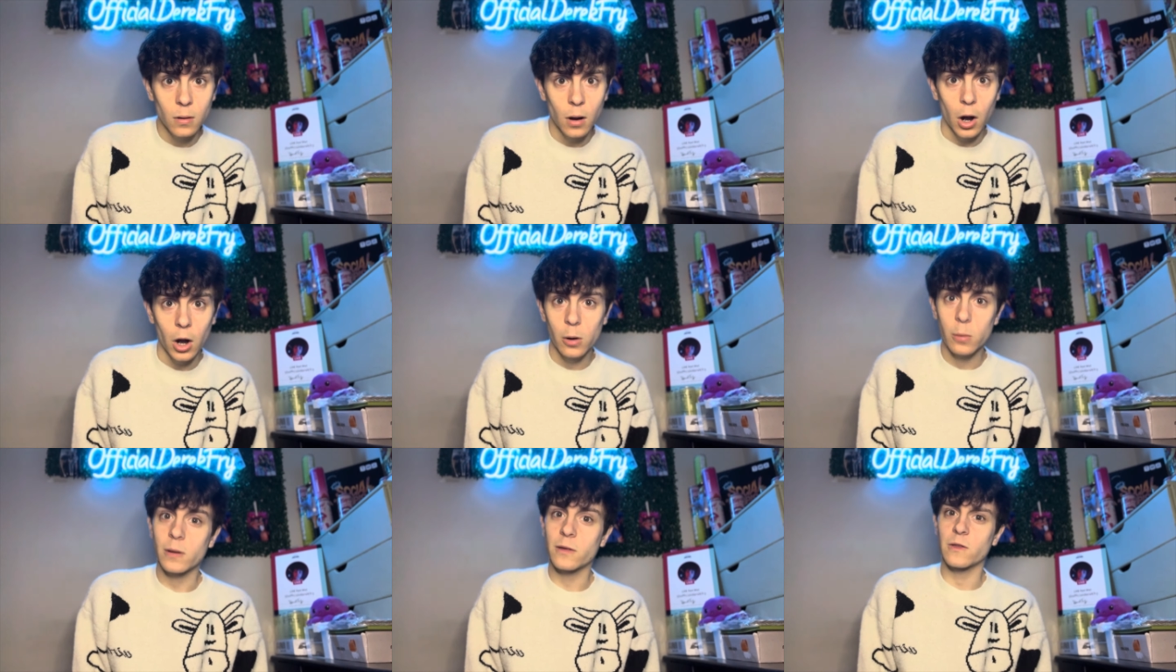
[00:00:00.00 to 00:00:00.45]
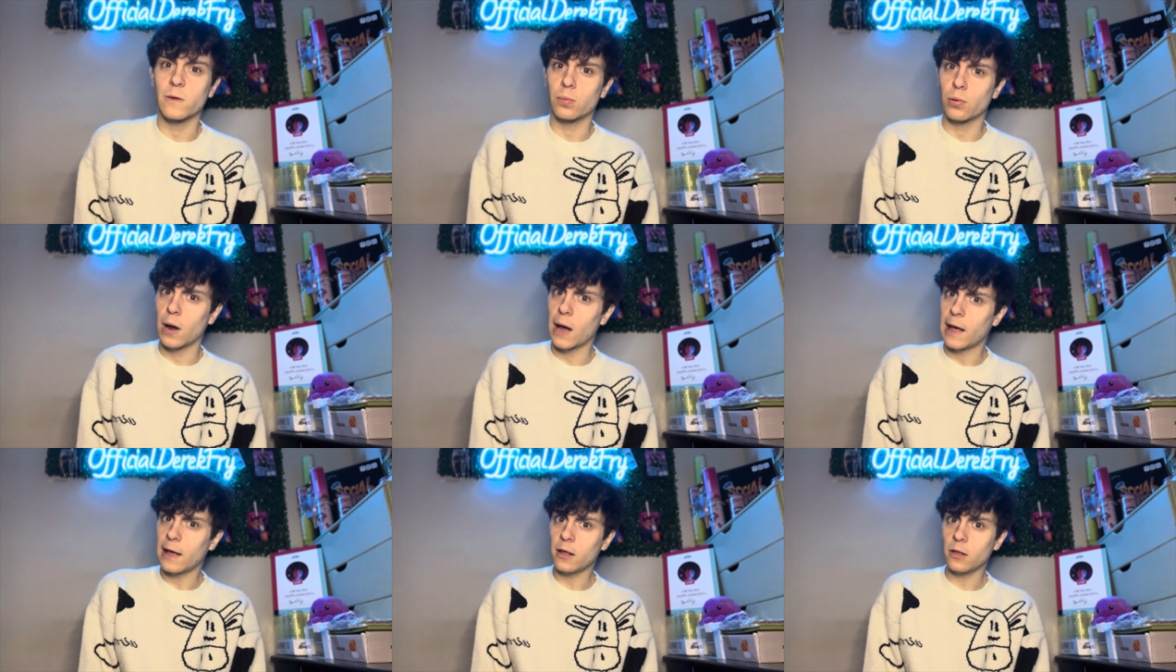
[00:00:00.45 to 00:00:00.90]
Are we
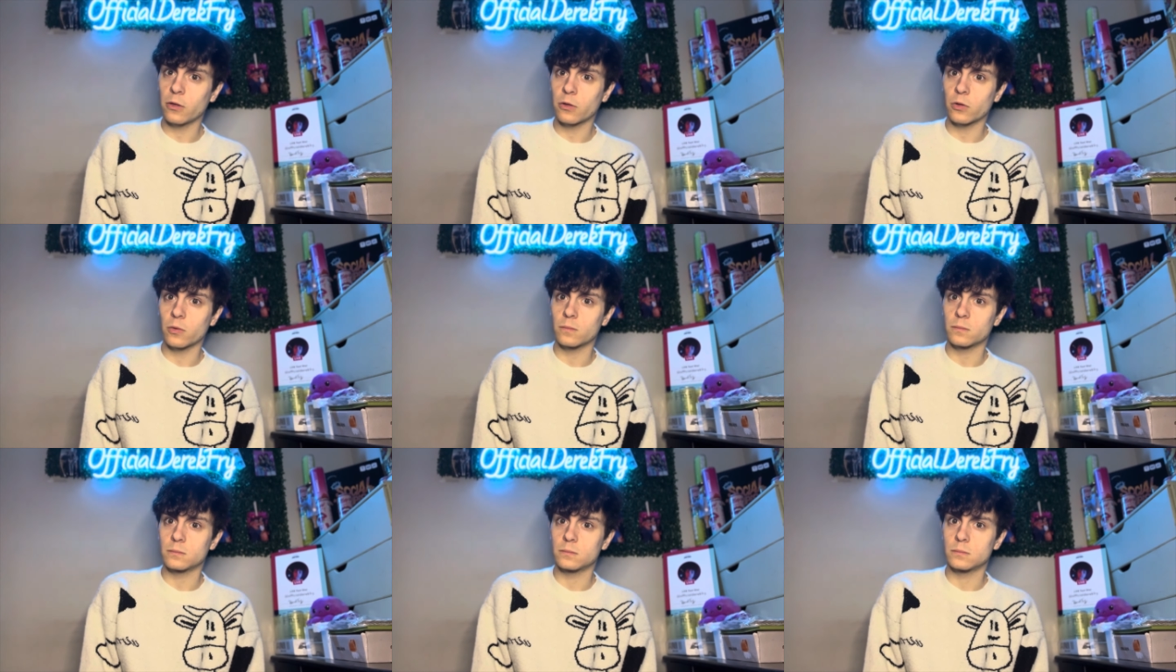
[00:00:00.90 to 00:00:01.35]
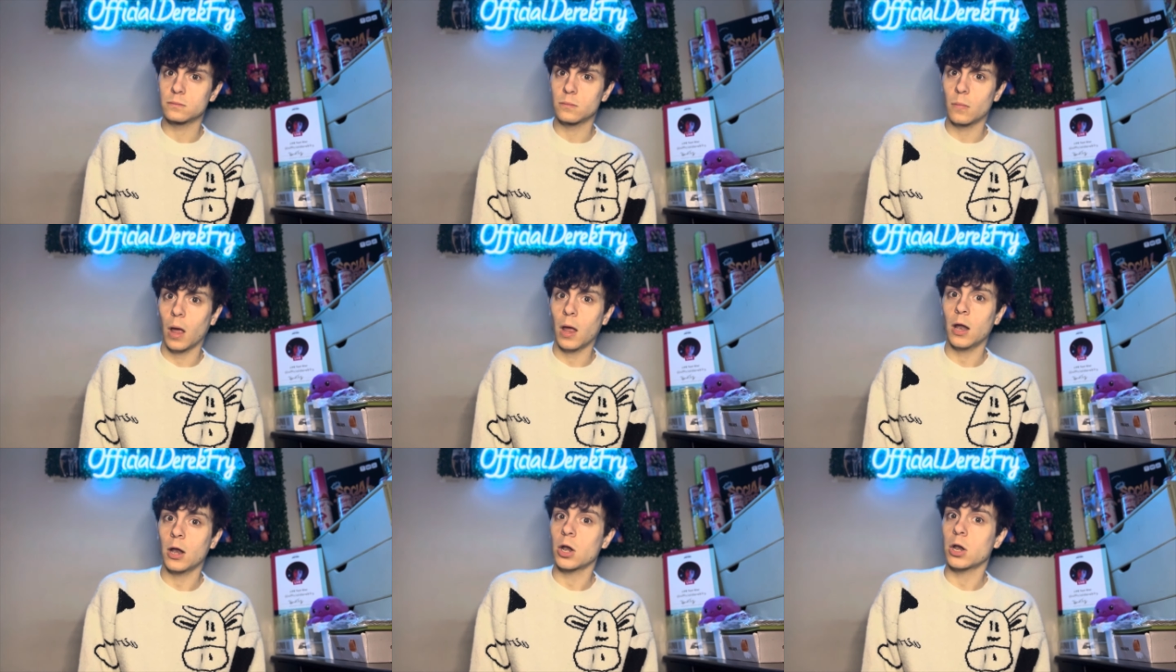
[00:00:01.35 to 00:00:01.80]
surprised?
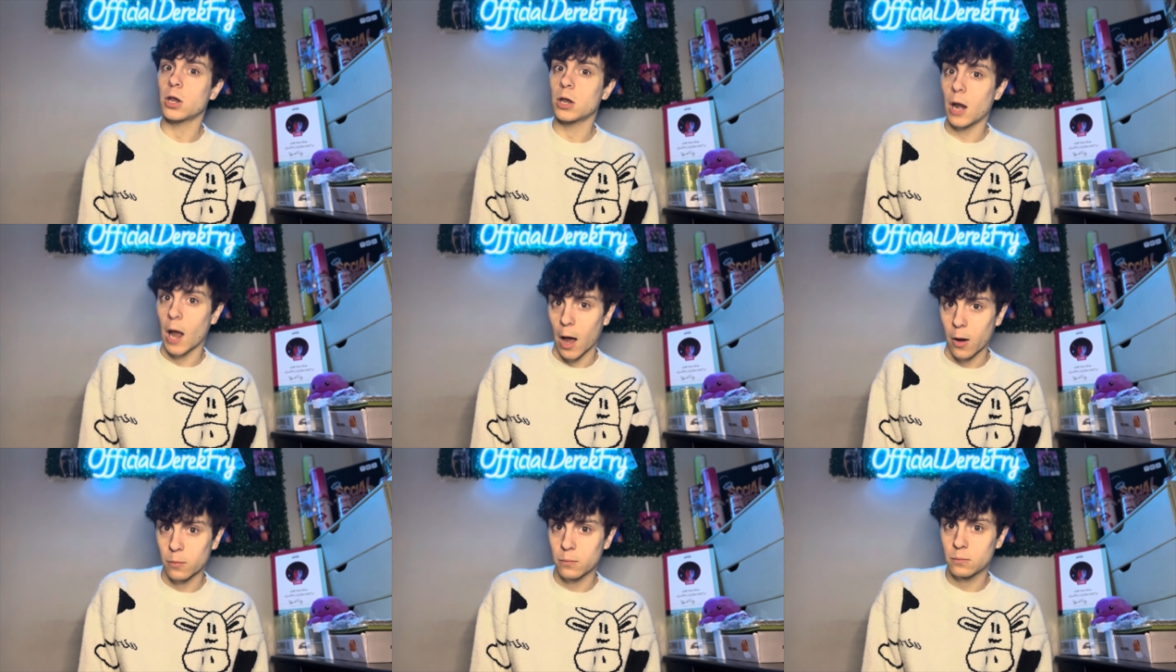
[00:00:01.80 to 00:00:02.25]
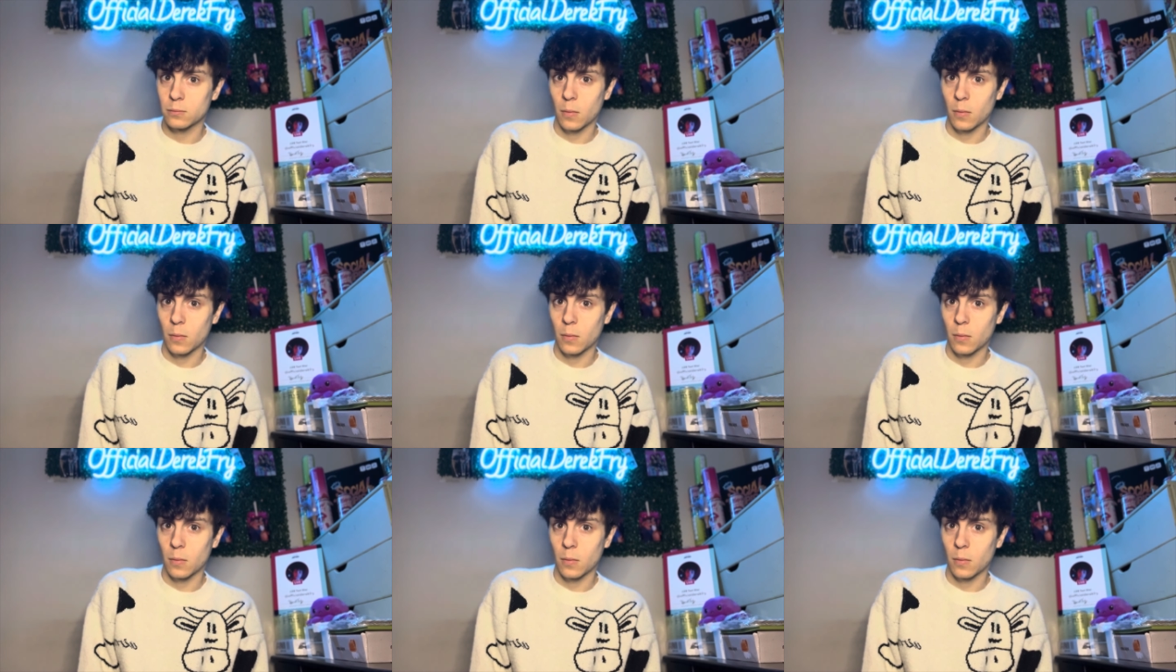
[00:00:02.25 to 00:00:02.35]
No.